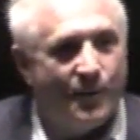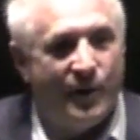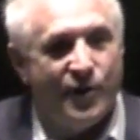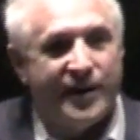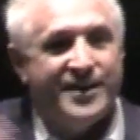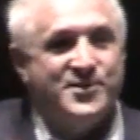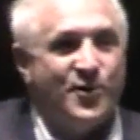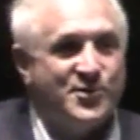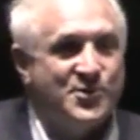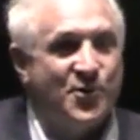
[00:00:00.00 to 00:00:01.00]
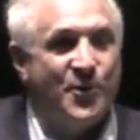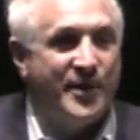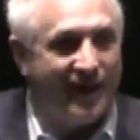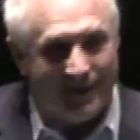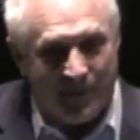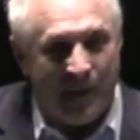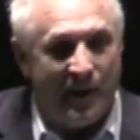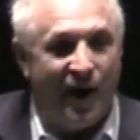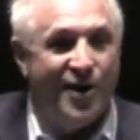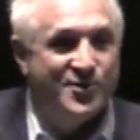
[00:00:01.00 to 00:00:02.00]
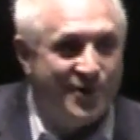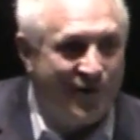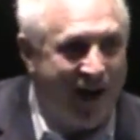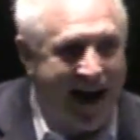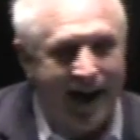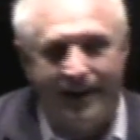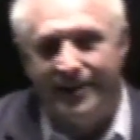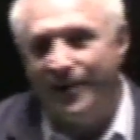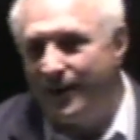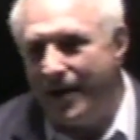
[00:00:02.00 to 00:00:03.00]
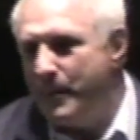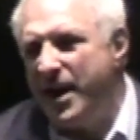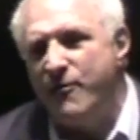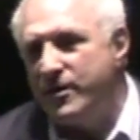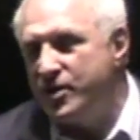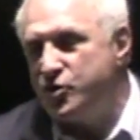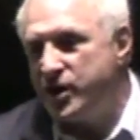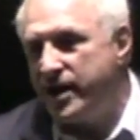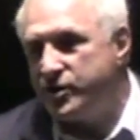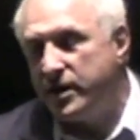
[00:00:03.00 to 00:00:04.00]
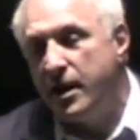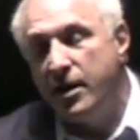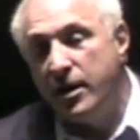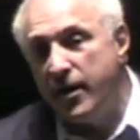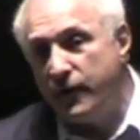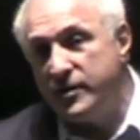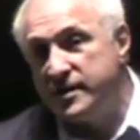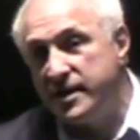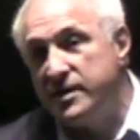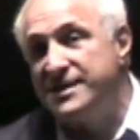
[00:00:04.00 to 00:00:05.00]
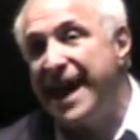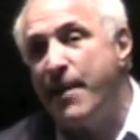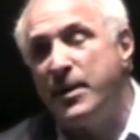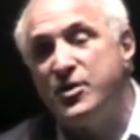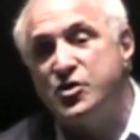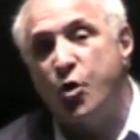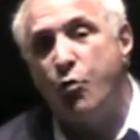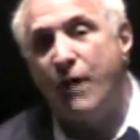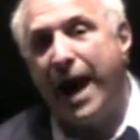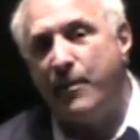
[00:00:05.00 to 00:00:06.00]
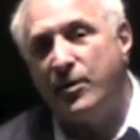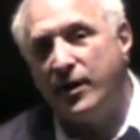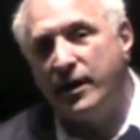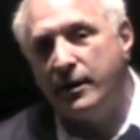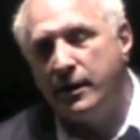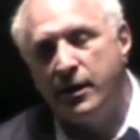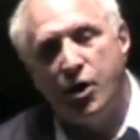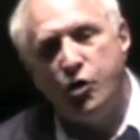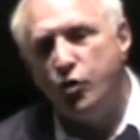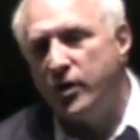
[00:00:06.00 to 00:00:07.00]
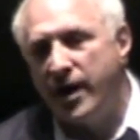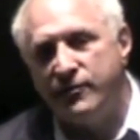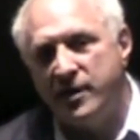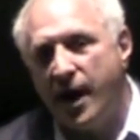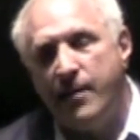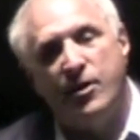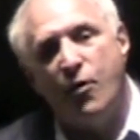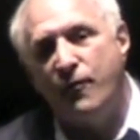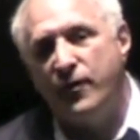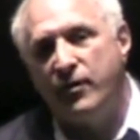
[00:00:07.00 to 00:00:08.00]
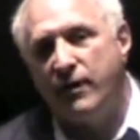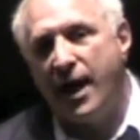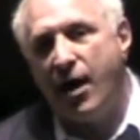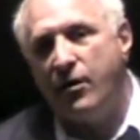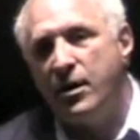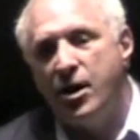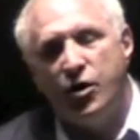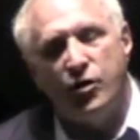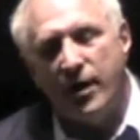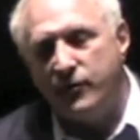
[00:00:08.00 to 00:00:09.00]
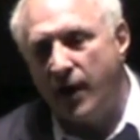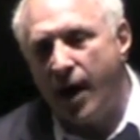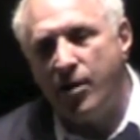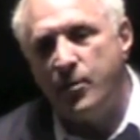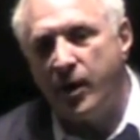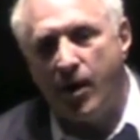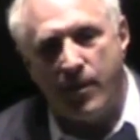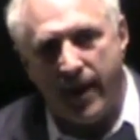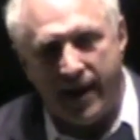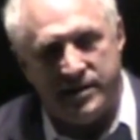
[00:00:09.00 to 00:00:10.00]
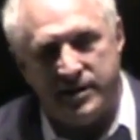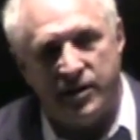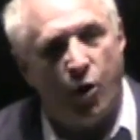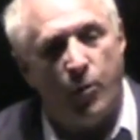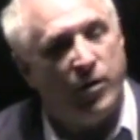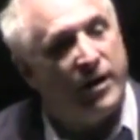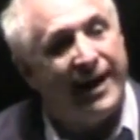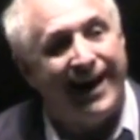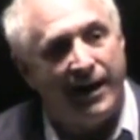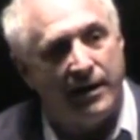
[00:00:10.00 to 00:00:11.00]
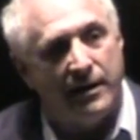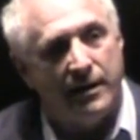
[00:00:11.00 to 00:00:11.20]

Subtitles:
When your kids go to school, it'll be like probably $100 grand. And everything's changing. The difference is it's happening so rapidly, you don't have time to go figure it out. You don't have time to pick up a magazine and hope you can get it.